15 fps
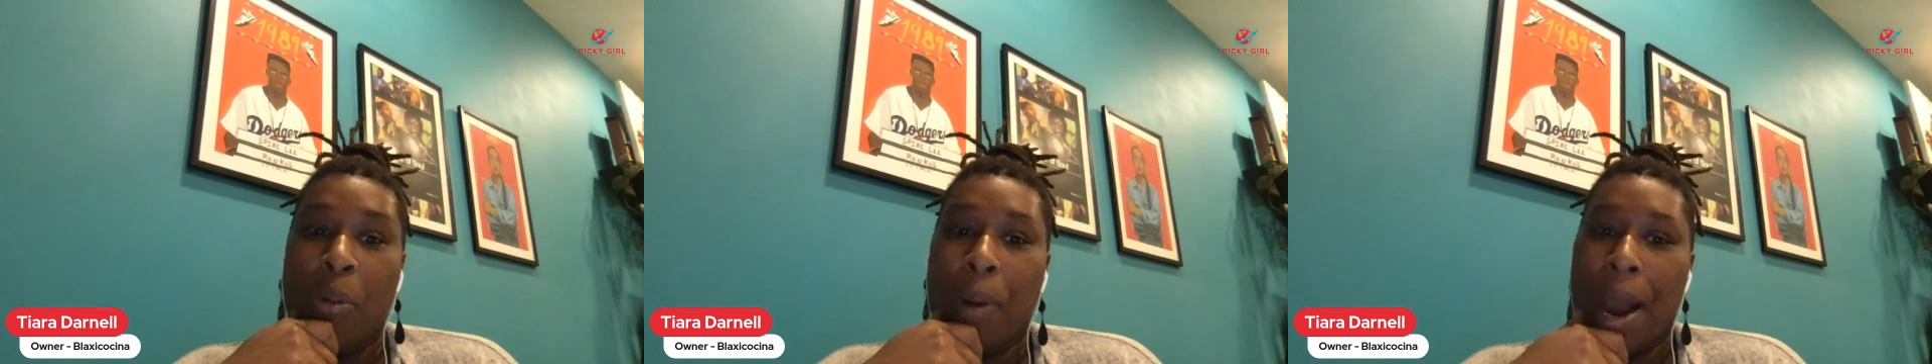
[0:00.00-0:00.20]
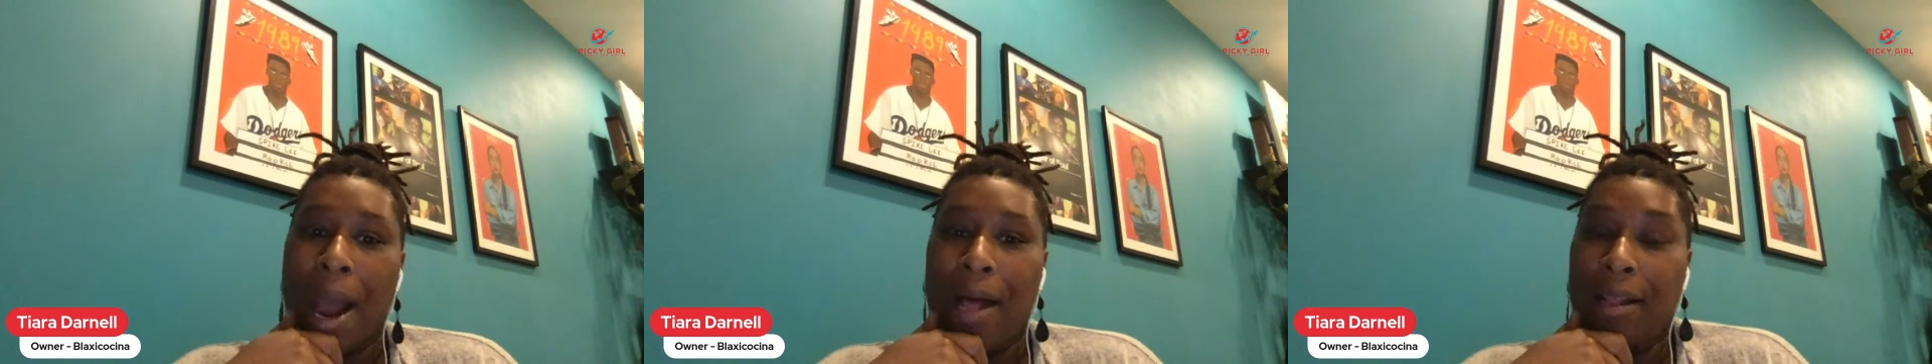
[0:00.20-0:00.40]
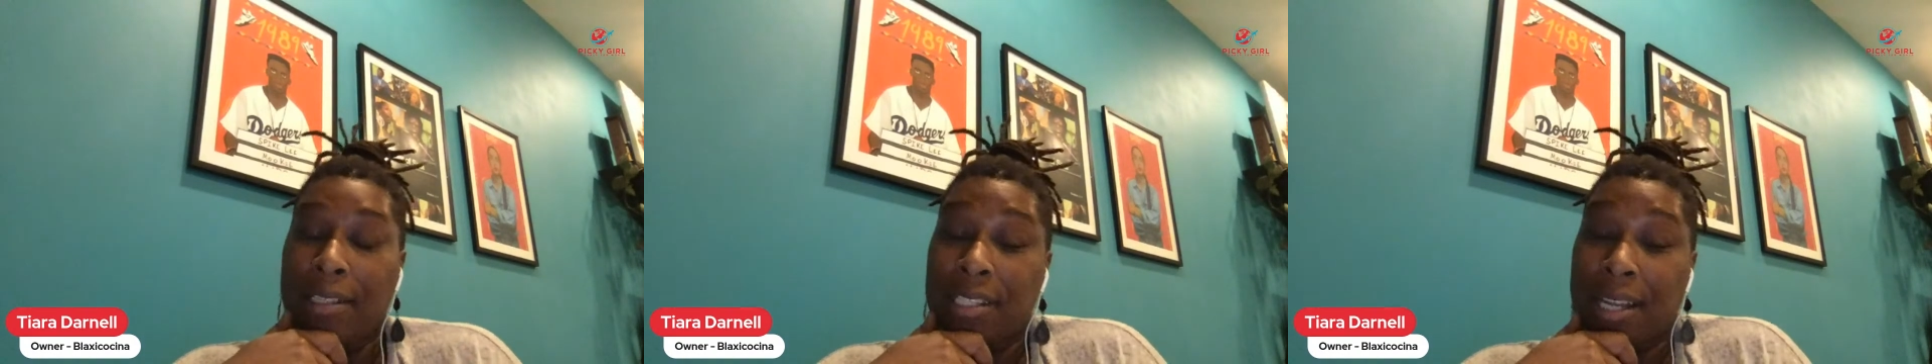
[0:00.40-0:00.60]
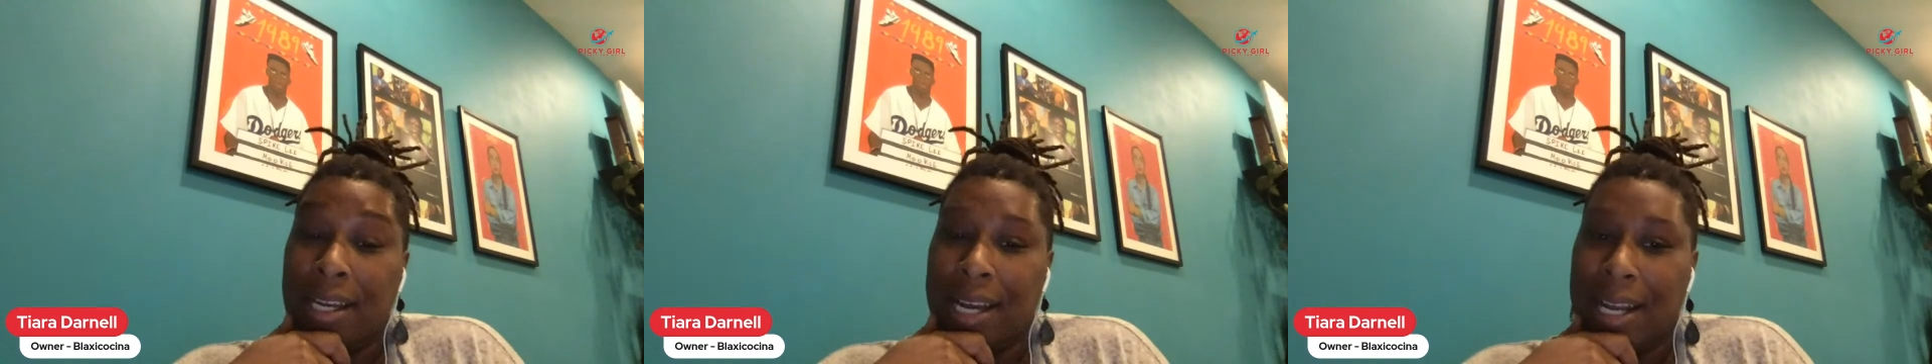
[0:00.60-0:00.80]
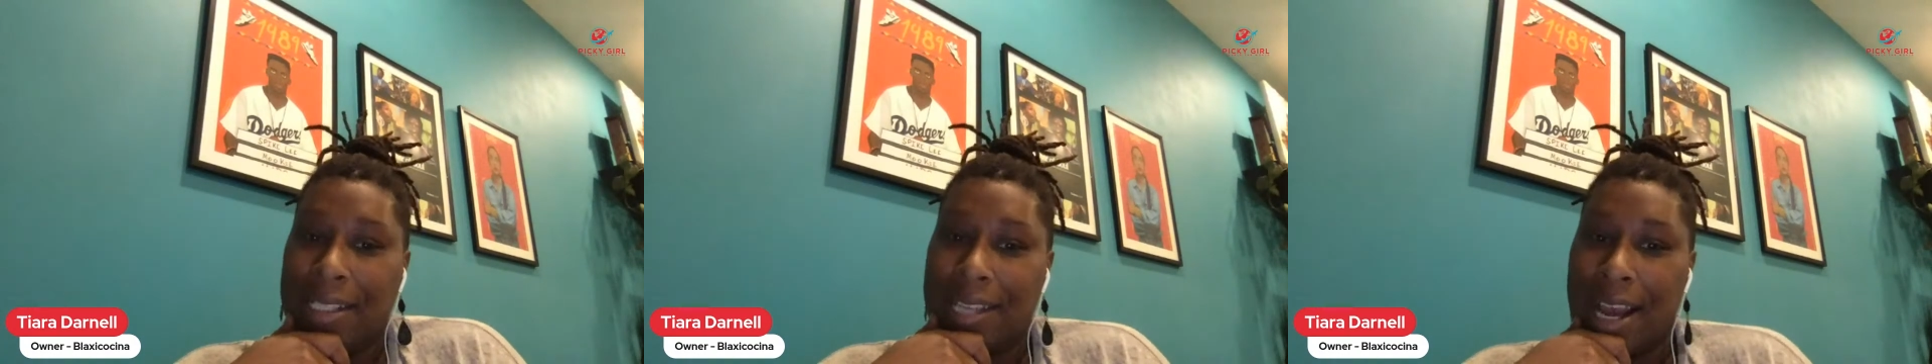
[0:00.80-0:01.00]
while until I
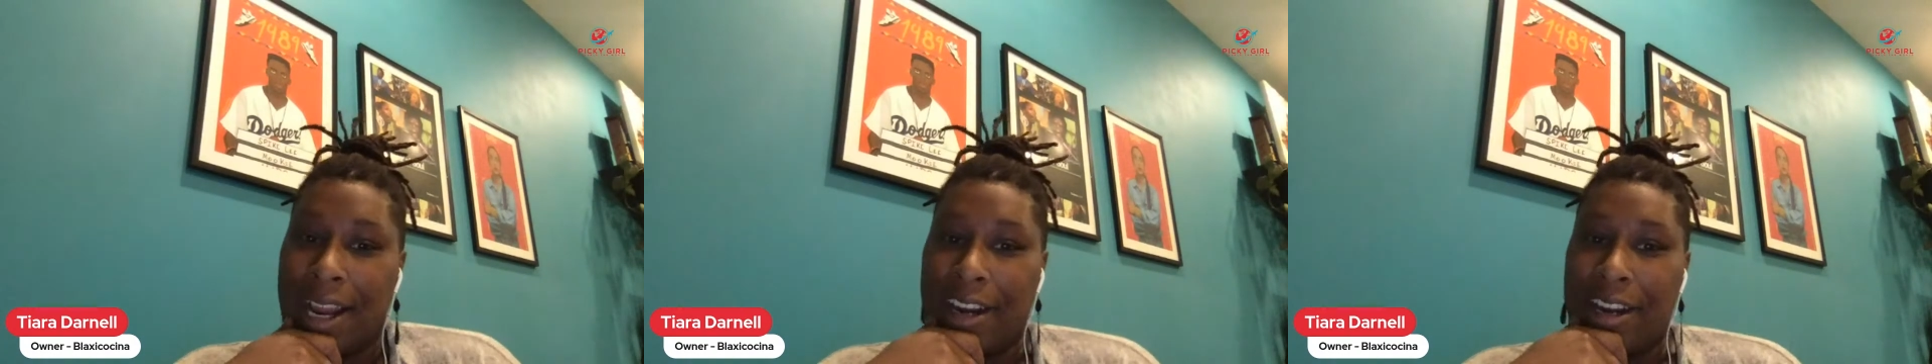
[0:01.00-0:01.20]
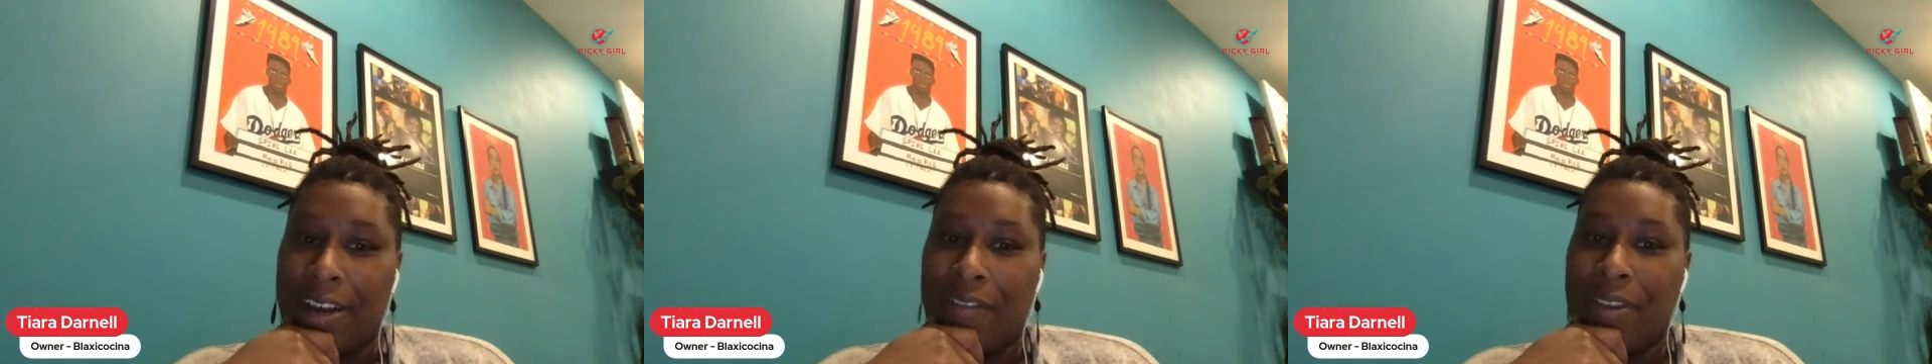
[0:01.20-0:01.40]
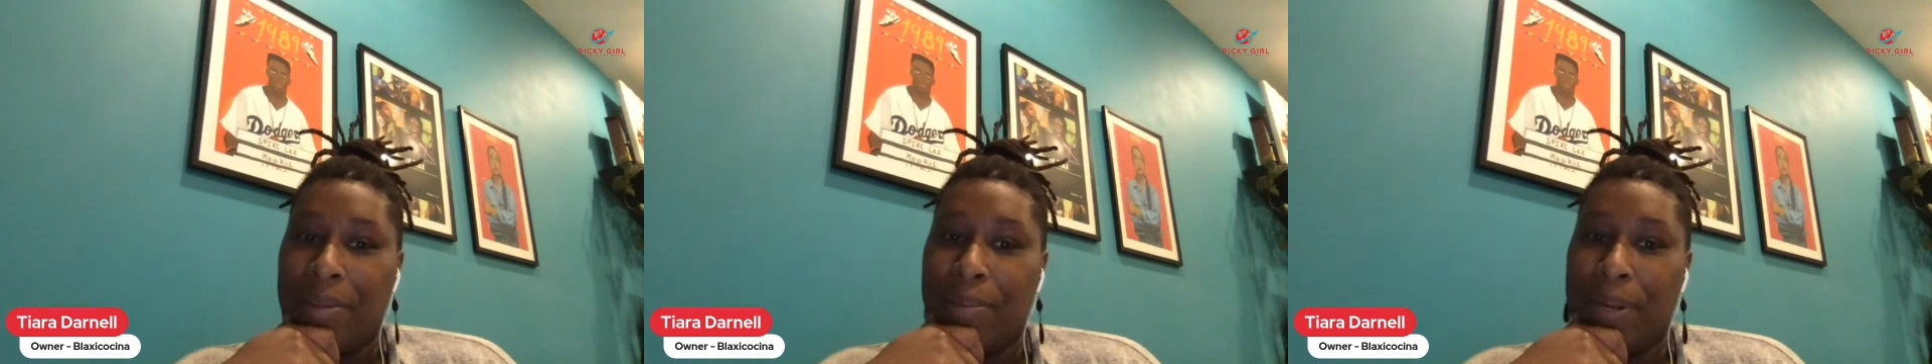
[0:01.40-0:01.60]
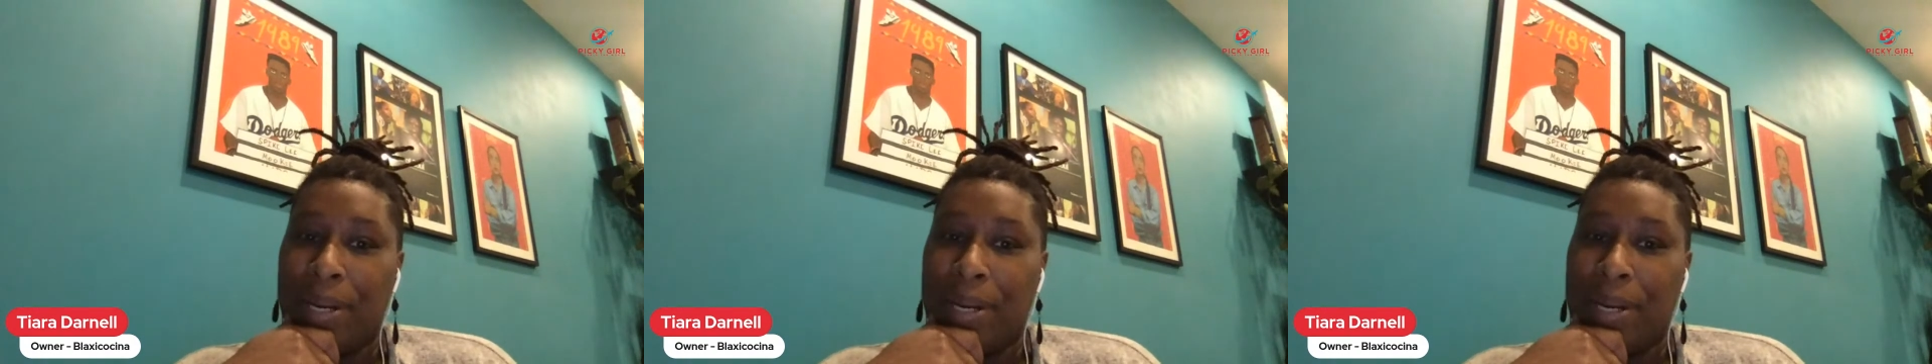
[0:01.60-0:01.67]
got tired of it.